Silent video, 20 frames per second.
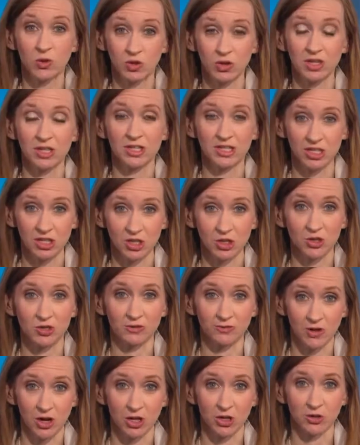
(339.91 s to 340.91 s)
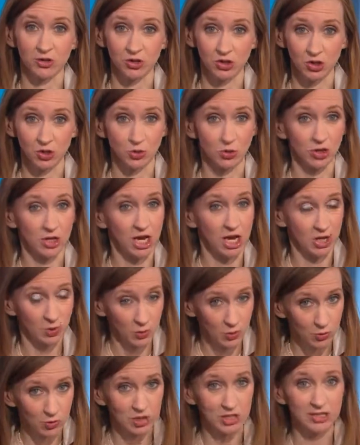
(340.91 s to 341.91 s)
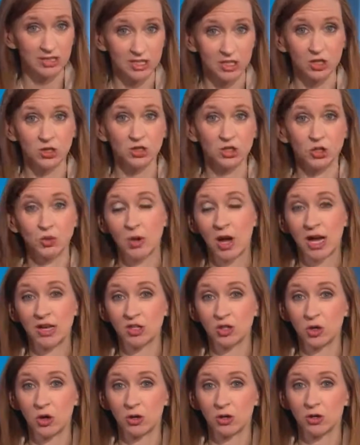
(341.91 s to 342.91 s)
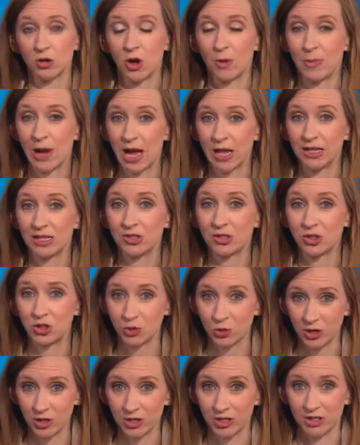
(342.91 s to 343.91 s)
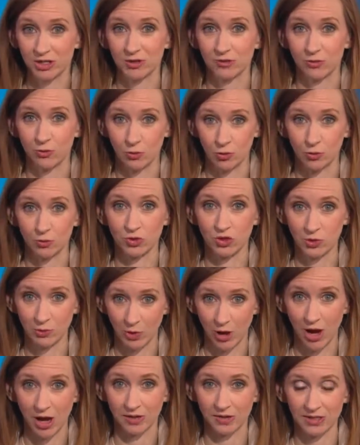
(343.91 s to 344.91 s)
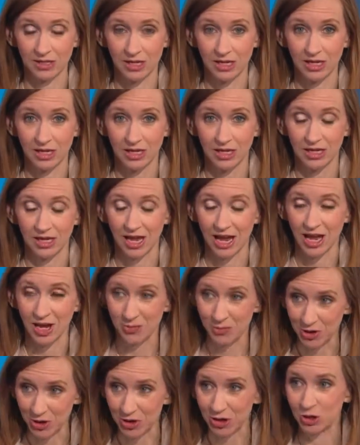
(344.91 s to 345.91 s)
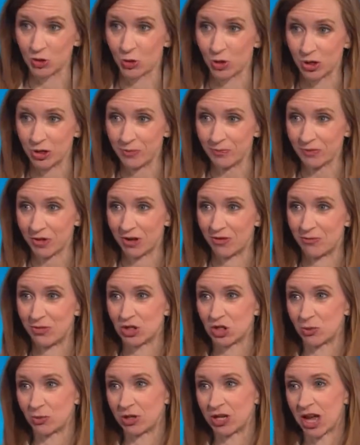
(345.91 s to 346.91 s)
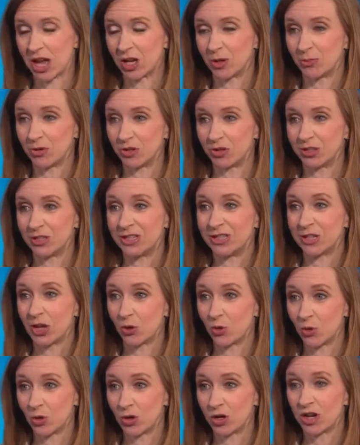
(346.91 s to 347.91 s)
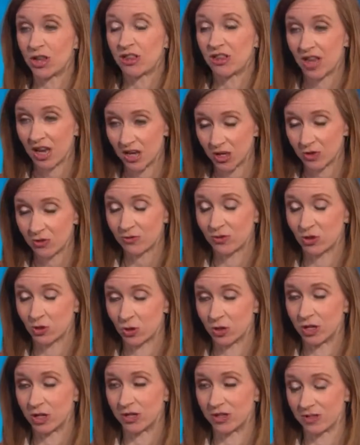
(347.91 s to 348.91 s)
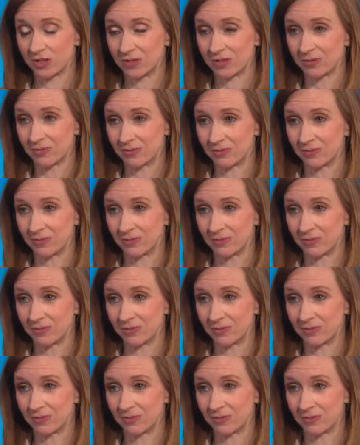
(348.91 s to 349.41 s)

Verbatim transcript: will continue to follow this story, and we will continue to ask Cardinal O'Malley to join us for response. Anne Barrett Doyle of bishopaccountability.org, thank you for joining us.